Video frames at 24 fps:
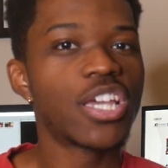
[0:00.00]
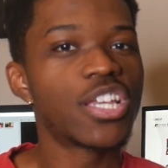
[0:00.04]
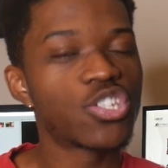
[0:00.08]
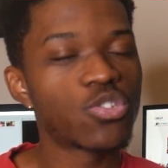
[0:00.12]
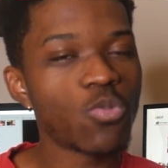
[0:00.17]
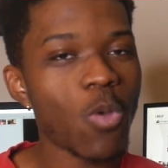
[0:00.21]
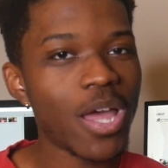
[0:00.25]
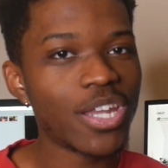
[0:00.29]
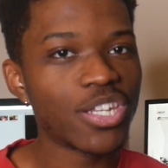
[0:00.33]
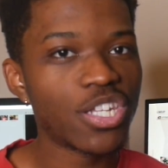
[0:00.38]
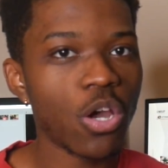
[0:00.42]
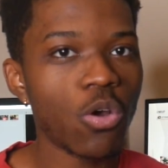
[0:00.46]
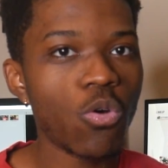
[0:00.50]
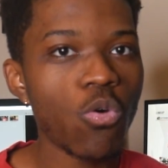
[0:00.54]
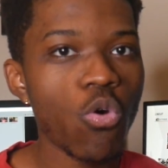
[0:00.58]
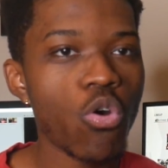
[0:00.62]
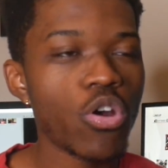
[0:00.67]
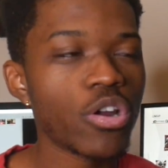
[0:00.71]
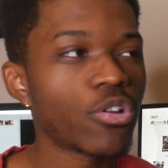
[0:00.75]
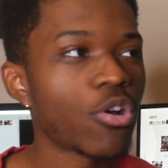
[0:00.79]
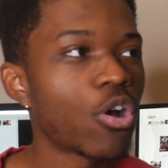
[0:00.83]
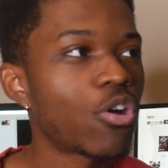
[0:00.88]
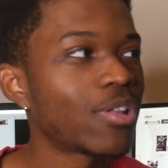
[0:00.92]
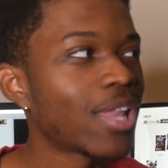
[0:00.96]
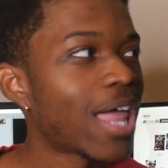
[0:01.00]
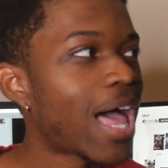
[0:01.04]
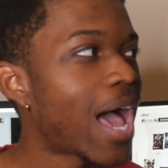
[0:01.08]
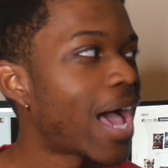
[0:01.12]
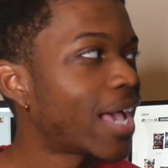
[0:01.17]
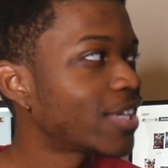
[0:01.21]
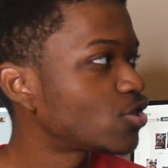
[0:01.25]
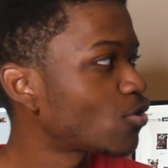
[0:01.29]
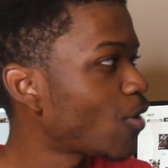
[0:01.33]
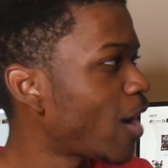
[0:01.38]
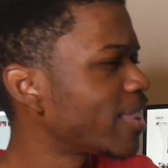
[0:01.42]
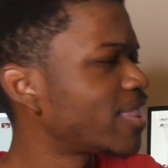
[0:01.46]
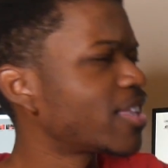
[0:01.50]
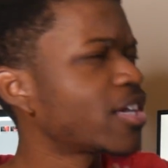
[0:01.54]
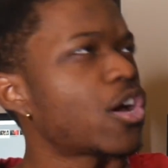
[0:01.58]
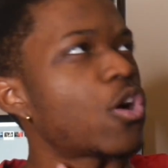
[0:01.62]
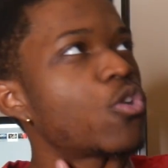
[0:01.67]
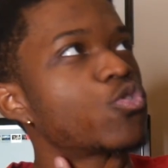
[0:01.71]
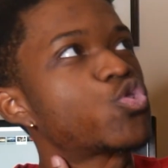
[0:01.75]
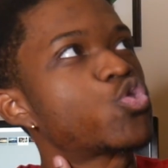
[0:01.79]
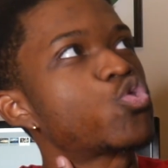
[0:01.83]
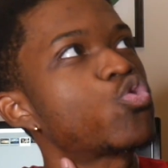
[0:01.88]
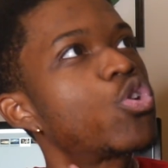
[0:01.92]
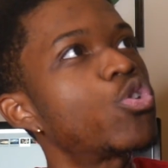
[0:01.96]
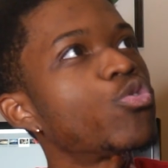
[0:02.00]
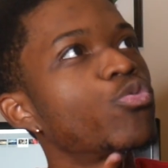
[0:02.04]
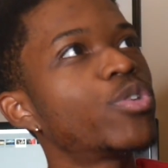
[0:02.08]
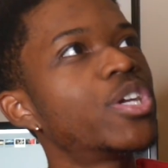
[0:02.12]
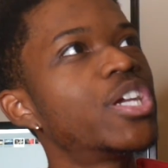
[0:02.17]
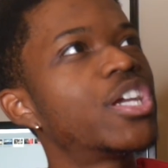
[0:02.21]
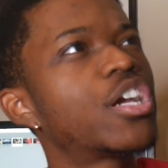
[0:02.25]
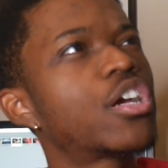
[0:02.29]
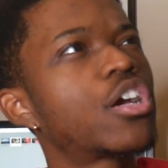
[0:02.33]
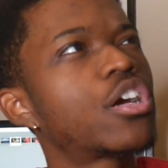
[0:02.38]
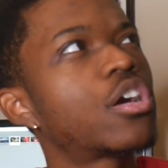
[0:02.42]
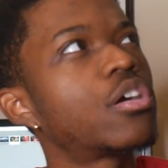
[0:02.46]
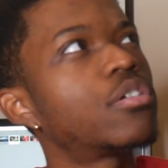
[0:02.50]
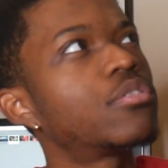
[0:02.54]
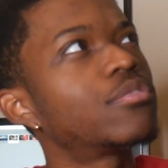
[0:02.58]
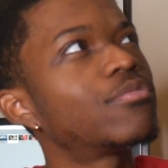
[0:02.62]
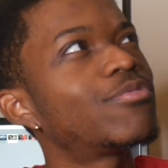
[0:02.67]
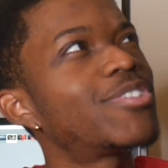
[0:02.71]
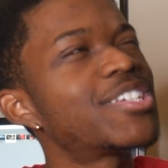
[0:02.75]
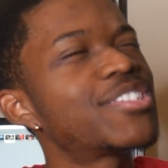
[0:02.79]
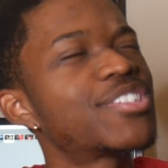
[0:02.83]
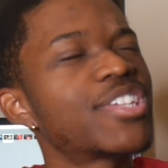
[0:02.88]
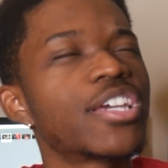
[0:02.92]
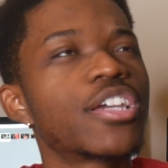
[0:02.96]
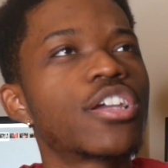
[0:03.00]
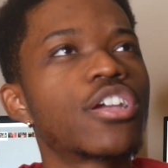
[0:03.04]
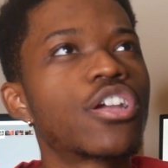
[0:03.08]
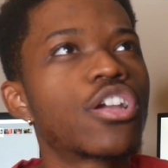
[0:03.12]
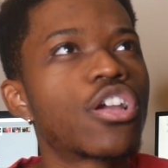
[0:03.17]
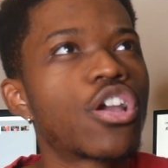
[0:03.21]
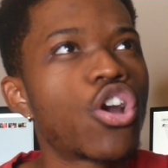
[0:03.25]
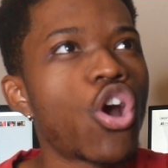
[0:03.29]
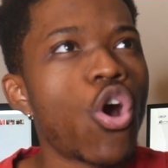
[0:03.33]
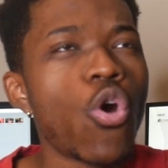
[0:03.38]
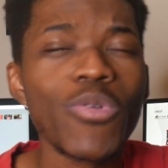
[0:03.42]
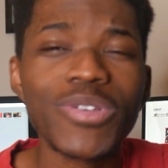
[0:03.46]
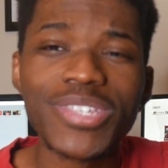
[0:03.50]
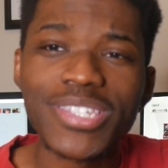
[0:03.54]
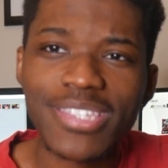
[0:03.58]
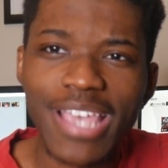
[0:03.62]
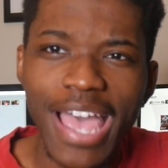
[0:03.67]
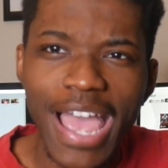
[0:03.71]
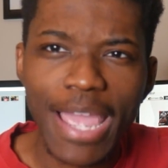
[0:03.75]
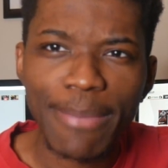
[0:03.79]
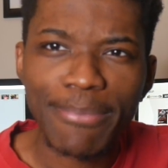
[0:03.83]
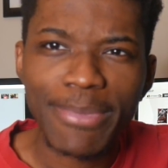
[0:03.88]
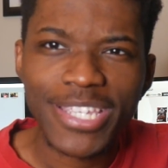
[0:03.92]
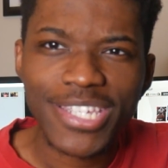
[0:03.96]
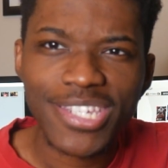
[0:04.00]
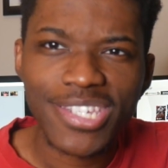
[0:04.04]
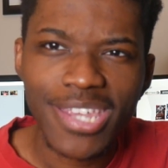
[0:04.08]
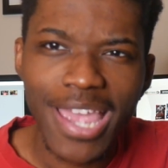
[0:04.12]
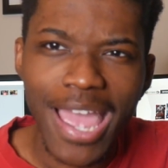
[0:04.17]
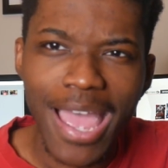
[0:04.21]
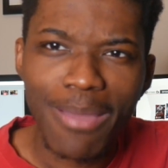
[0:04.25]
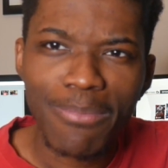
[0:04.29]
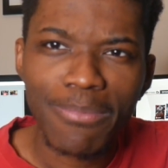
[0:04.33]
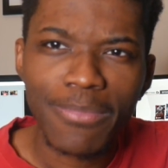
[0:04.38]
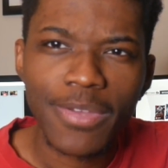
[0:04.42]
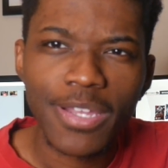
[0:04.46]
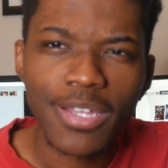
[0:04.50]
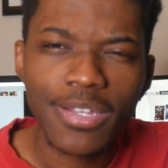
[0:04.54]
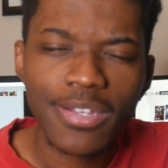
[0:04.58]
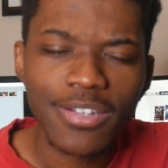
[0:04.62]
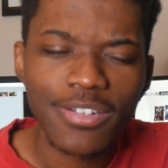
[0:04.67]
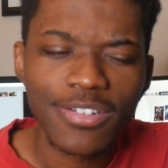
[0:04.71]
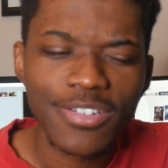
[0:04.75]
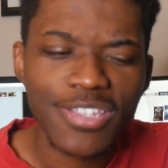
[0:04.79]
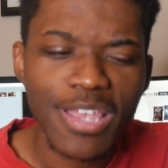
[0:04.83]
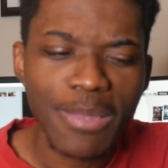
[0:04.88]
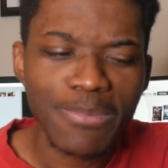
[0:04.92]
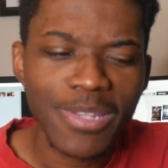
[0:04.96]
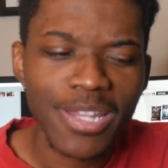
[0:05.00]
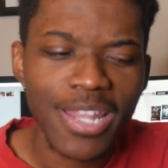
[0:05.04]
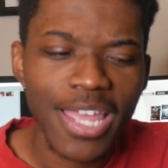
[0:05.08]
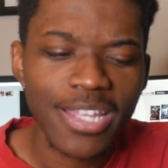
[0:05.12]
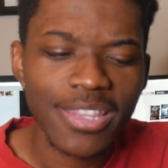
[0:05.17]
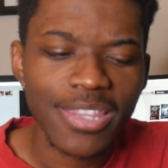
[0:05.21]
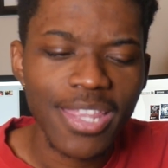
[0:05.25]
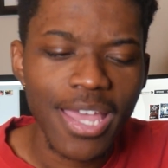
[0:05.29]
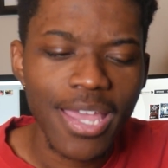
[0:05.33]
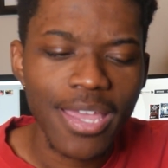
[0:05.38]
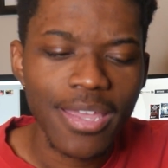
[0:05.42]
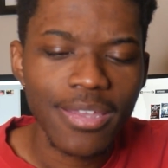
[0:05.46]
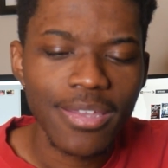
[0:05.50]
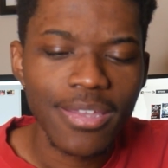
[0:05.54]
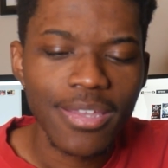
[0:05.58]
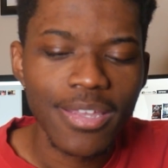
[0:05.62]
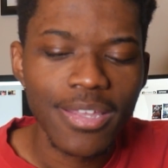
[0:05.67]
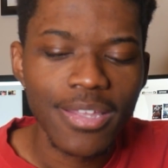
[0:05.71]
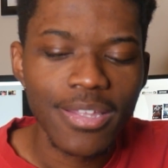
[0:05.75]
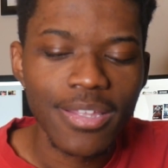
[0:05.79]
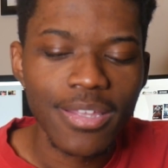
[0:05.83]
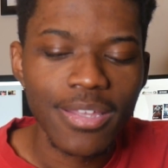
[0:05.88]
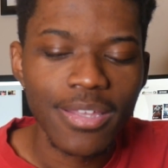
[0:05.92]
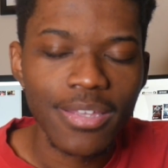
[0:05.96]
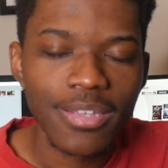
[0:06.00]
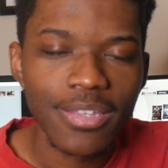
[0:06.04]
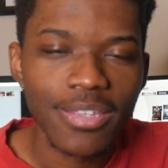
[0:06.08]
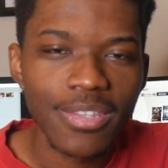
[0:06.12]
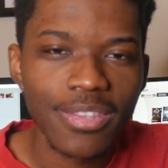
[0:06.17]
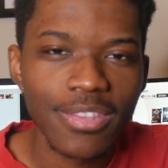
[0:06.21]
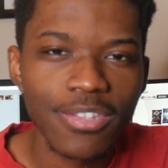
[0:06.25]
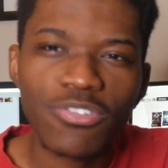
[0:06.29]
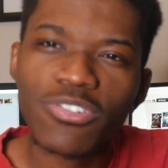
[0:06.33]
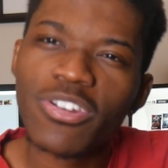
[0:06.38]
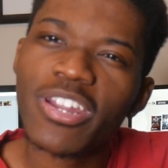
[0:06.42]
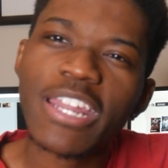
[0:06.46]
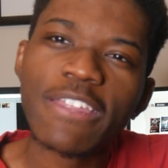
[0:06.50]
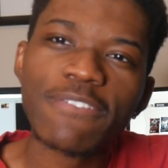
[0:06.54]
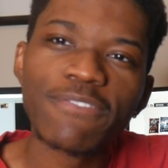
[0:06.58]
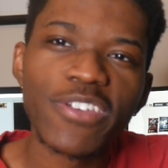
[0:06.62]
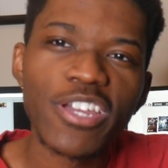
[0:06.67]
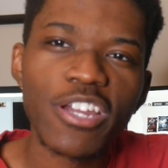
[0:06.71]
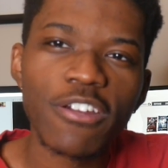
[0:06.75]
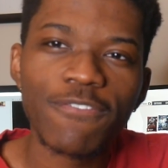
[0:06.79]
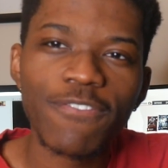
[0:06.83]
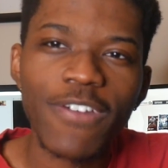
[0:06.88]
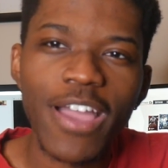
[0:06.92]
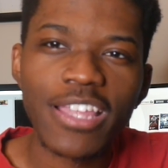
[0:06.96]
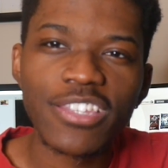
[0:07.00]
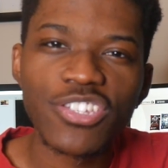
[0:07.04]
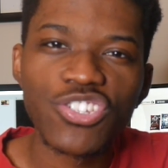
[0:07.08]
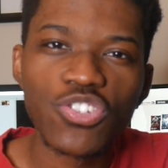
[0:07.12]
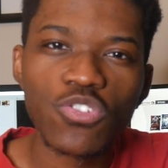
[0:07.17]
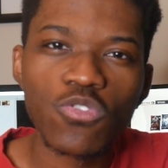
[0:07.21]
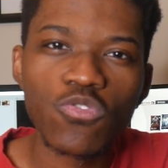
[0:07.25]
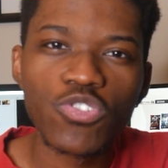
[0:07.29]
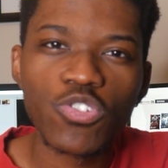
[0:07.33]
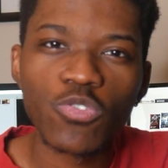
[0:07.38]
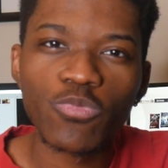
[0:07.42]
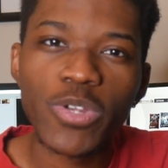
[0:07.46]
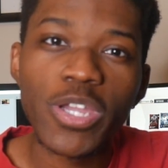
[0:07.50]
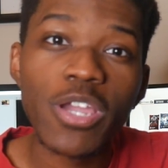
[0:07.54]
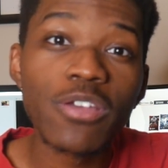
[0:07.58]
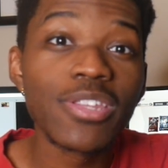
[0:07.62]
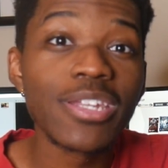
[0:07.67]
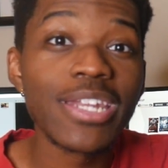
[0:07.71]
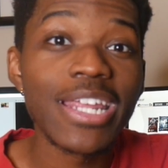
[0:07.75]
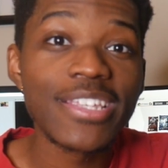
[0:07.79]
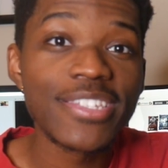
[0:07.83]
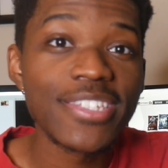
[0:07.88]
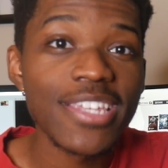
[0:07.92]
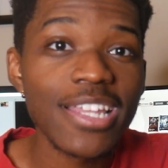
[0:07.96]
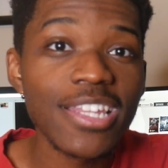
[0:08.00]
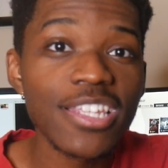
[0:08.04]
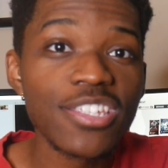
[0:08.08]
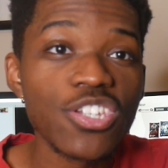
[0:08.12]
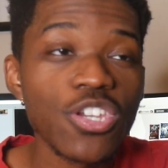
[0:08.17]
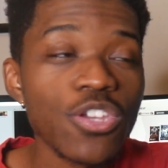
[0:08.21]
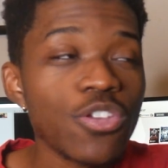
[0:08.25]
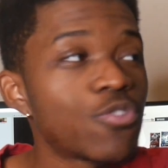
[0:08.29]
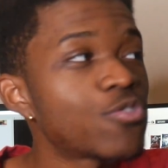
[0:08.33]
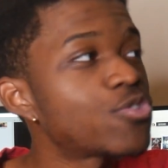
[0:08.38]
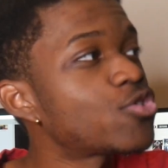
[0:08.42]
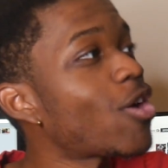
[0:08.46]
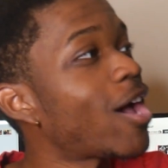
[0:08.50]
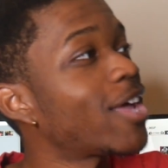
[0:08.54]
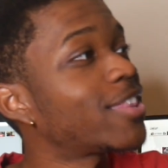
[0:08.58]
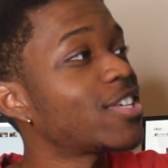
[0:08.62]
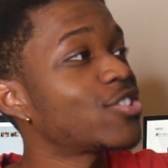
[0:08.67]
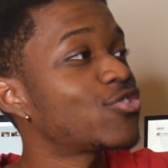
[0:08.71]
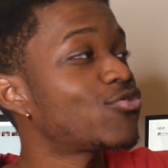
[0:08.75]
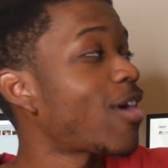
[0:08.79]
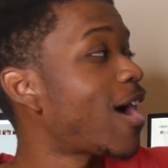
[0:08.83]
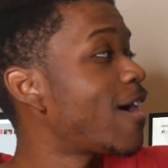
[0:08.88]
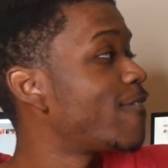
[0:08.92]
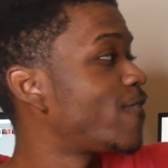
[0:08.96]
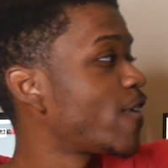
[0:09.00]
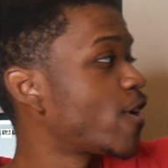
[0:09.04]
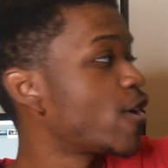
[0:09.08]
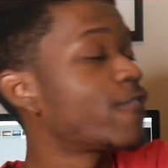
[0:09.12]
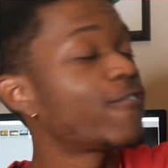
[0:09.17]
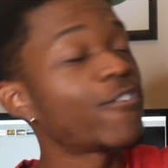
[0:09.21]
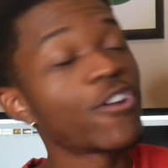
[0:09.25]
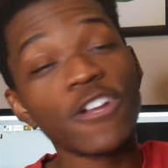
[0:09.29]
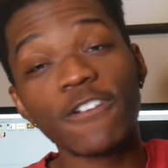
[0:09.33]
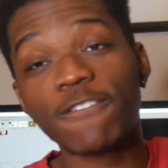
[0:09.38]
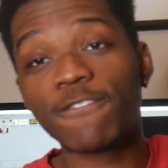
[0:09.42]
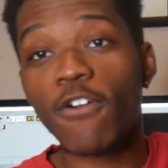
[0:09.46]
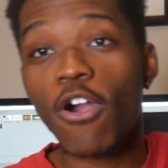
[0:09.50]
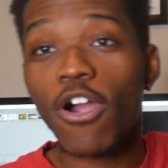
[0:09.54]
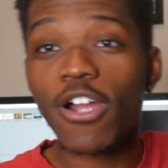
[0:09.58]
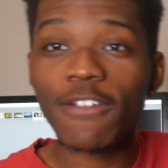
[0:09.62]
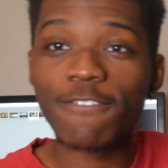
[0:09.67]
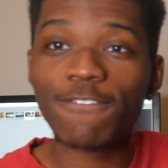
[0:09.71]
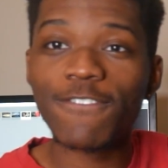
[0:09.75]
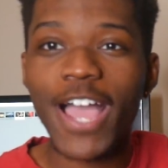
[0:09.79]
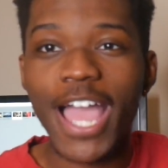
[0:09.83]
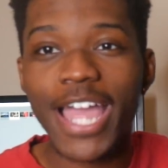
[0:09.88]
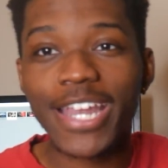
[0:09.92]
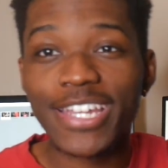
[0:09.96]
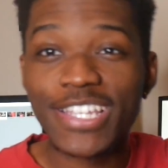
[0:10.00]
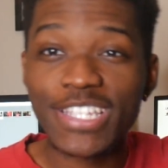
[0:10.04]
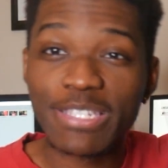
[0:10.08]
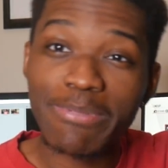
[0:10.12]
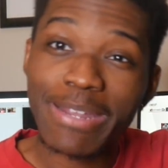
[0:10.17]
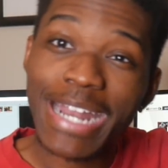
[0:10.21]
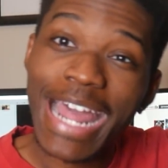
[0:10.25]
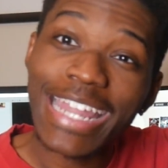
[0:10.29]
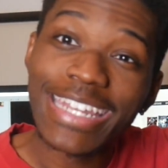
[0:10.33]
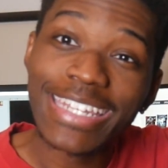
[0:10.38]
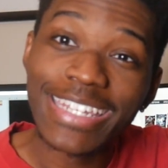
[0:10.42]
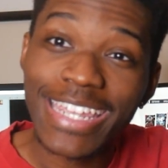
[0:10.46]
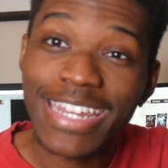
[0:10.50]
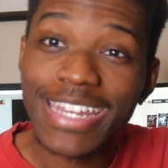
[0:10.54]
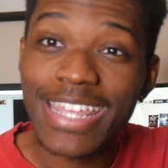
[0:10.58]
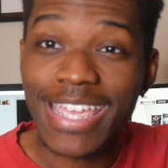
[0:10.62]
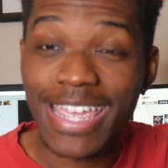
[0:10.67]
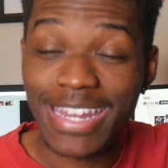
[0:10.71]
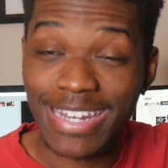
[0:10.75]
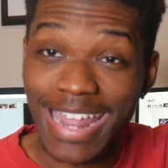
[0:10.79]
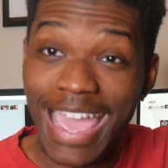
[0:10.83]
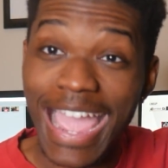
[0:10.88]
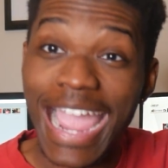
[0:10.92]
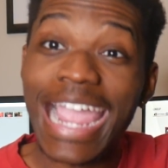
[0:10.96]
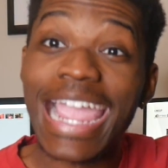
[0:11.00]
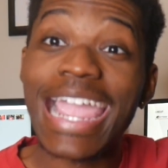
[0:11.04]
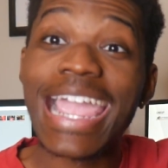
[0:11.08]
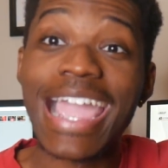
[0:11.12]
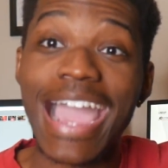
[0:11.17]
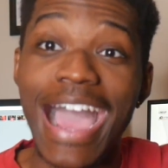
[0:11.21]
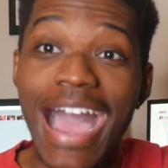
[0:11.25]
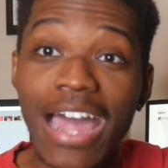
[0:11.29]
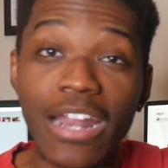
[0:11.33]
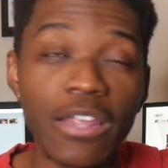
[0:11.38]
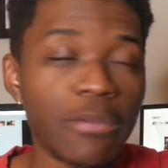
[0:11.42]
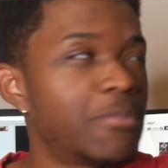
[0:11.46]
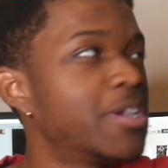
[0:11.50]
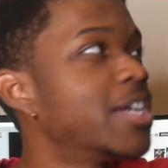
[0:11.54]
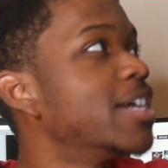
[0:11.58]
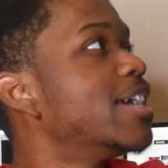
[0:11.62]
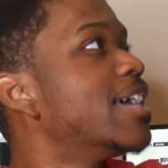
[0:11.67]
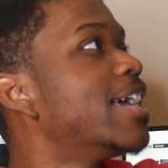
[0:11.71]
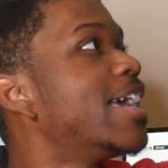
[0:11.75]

So I don't order online. So I have to go to a re, what is it, co-assignment shop, something like that you know, they verify the shoes are real, then they sell it to you. So I had to drive very, very far to find these, but I did it and I got them.